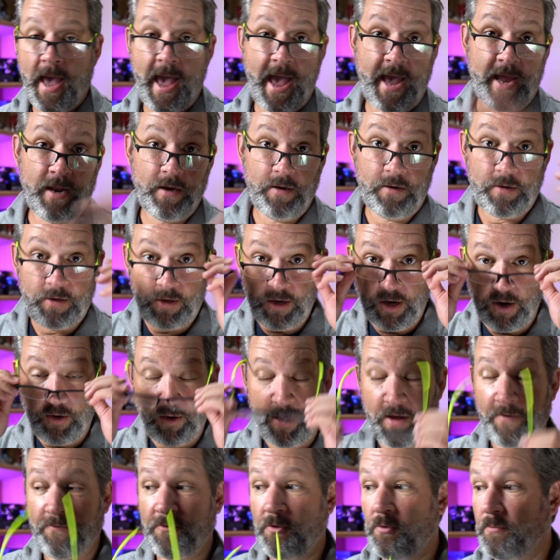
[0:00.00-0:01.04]
And, you know,
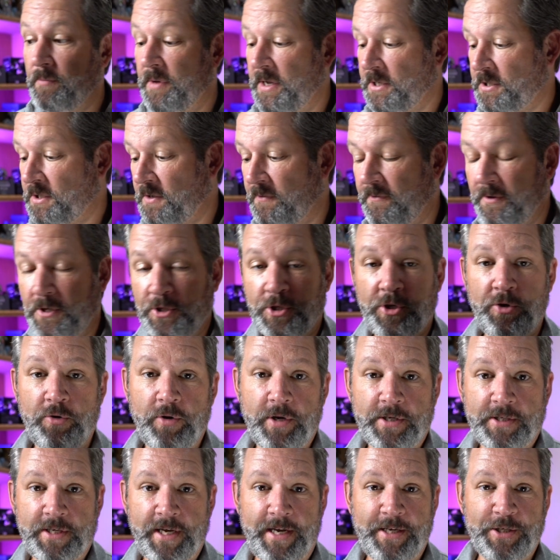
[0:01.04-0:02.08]
if you missed Fish
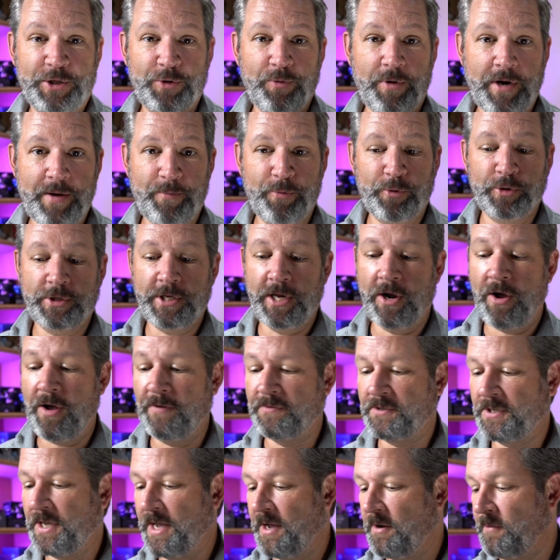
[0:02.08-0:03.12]
USA's 20% off
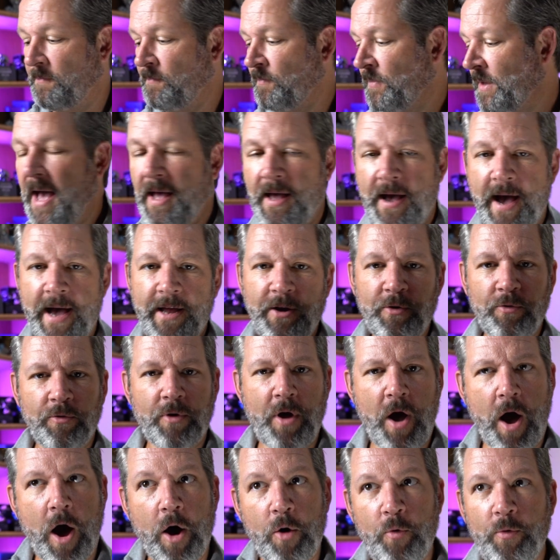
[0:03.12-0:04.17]
sale, I
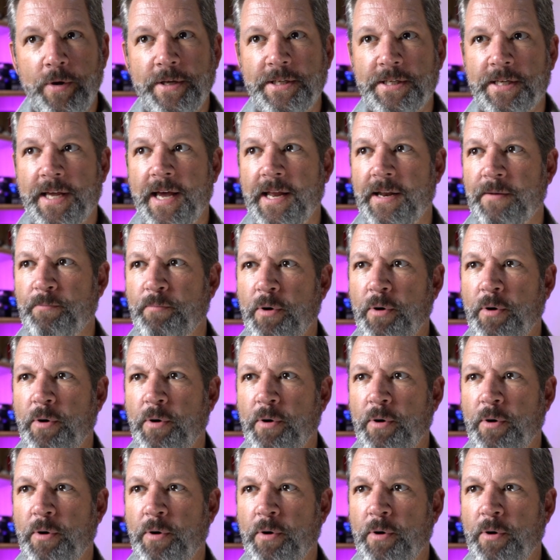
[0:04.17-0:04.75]
don't always get it